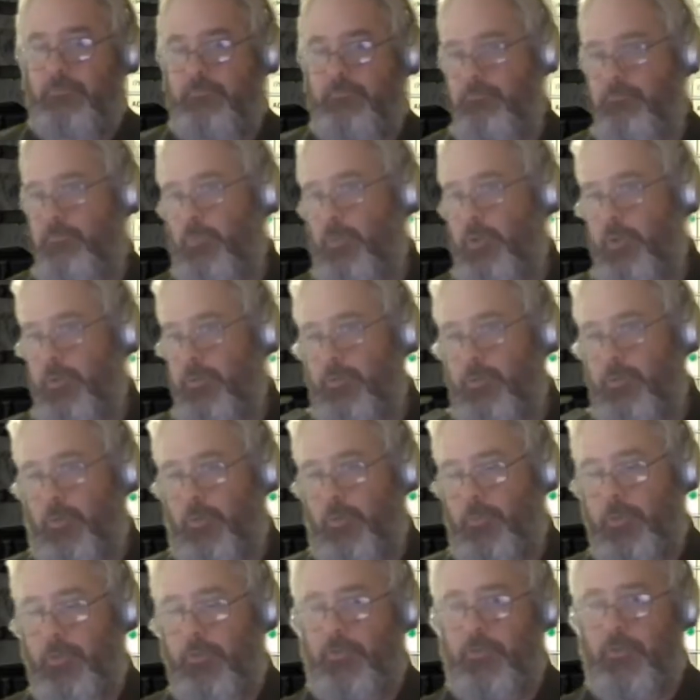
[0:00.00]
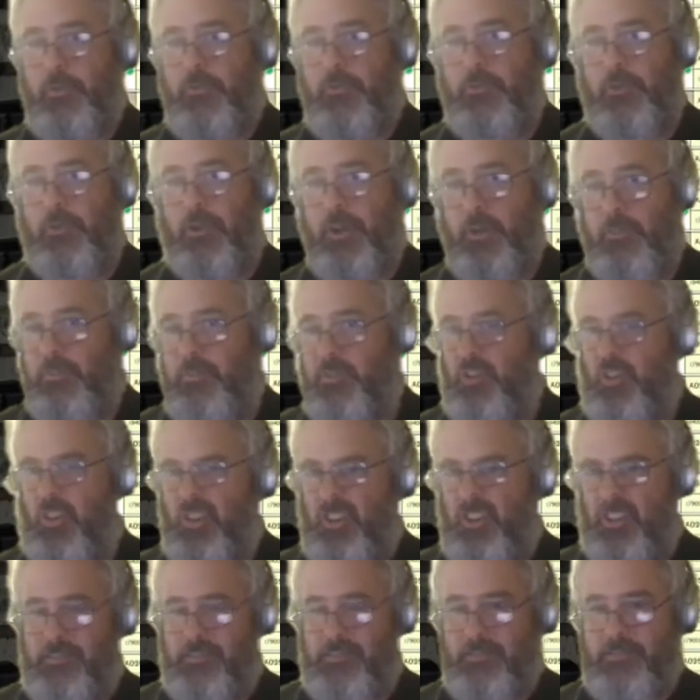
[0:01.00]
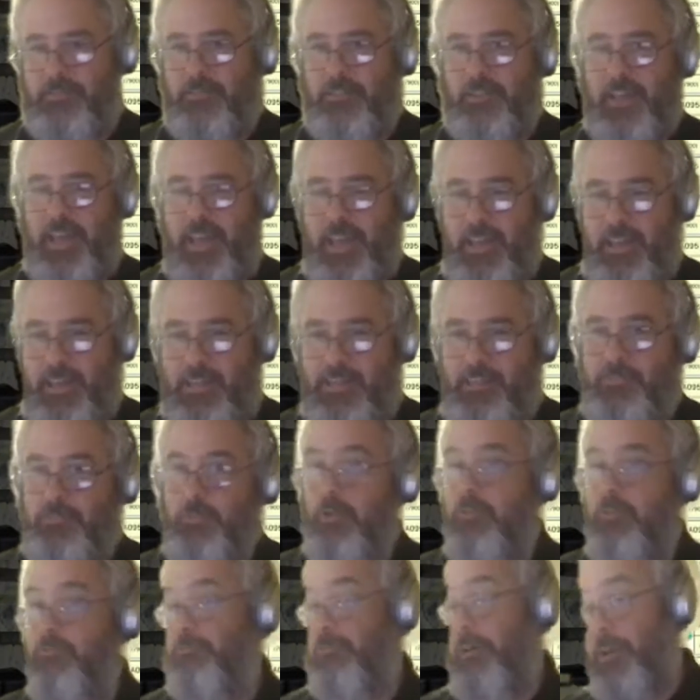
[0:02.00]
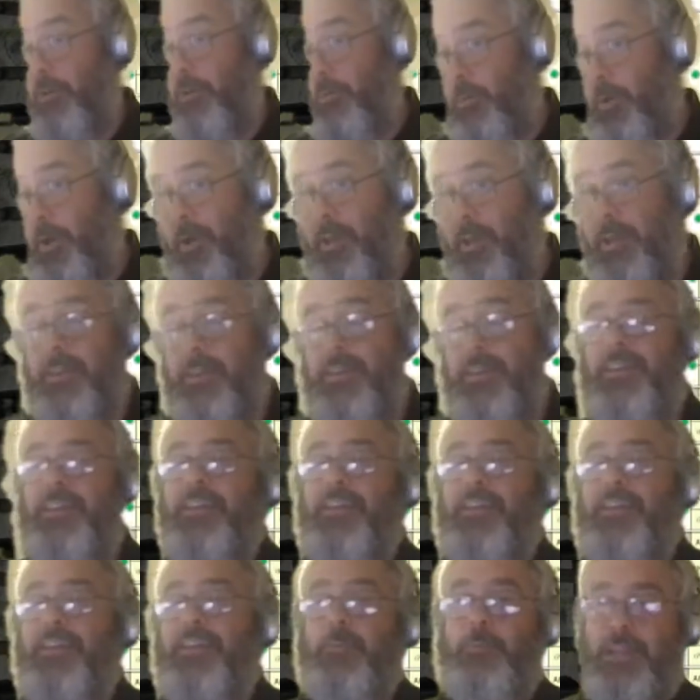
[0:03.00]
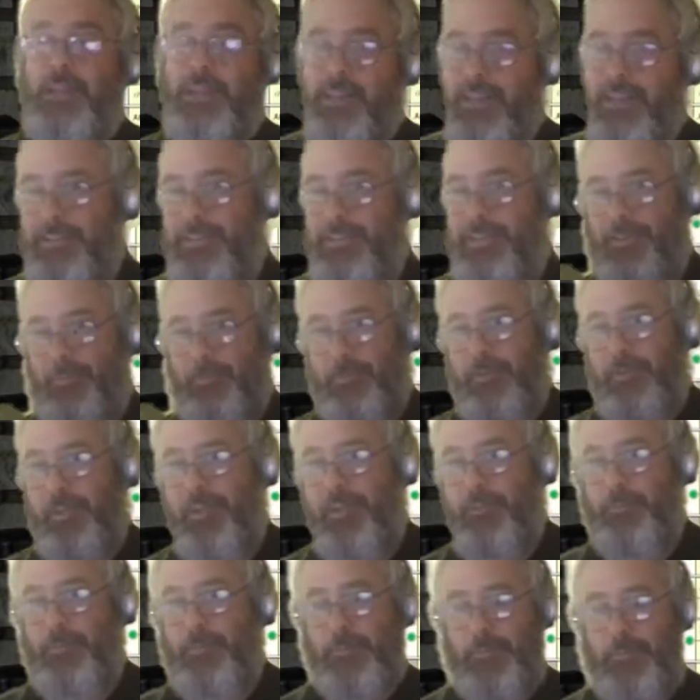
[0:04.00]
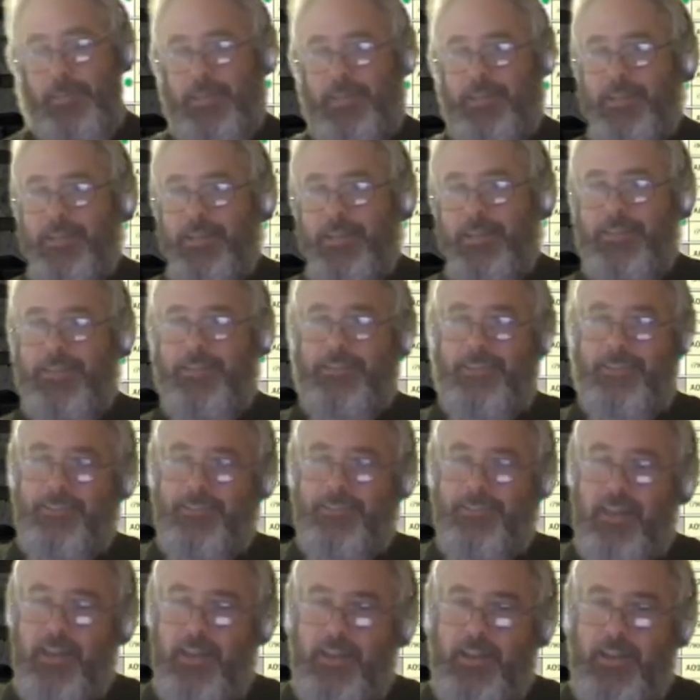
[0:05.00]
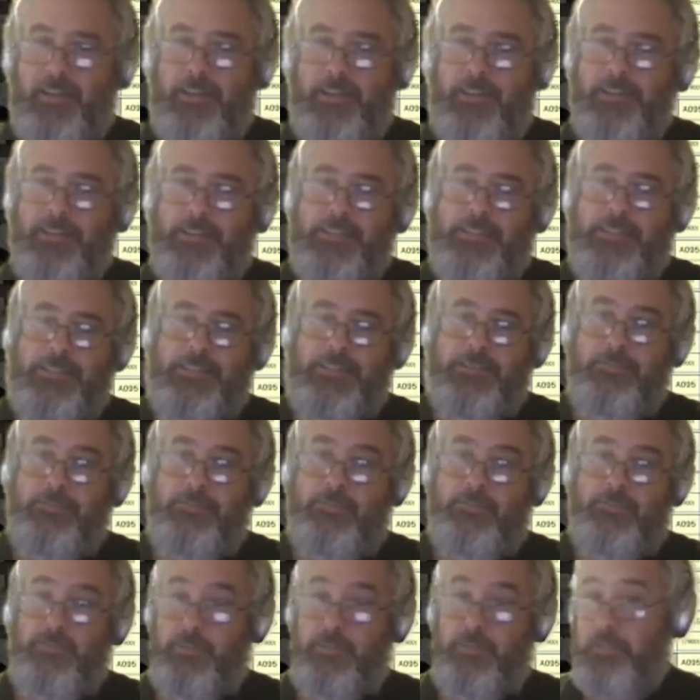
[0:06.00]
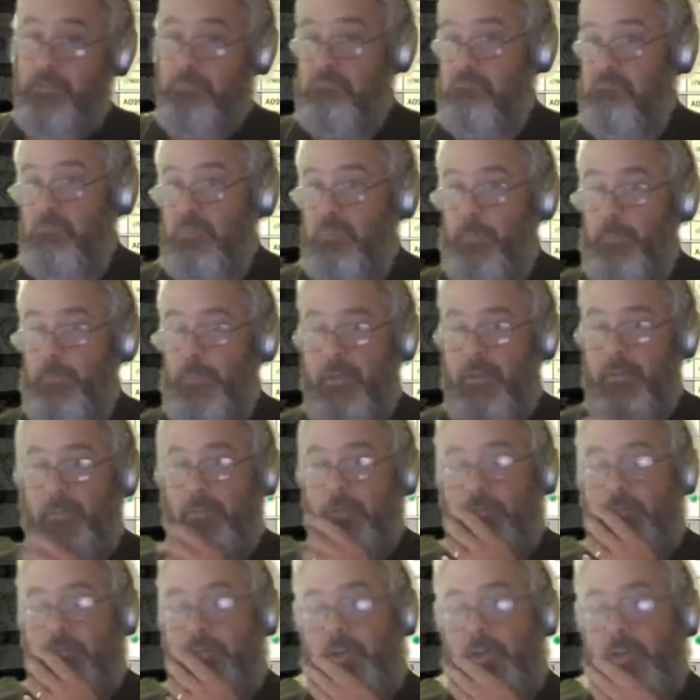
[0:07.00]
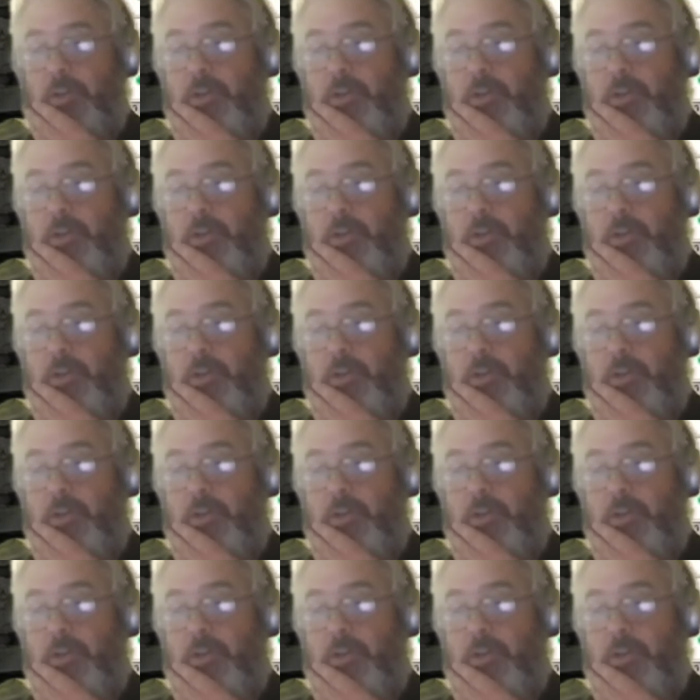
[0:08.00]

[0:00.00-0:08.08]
wheels on, wheels off time circuits, landings, what runway we're collecting, and we've been collecting this data for a month or so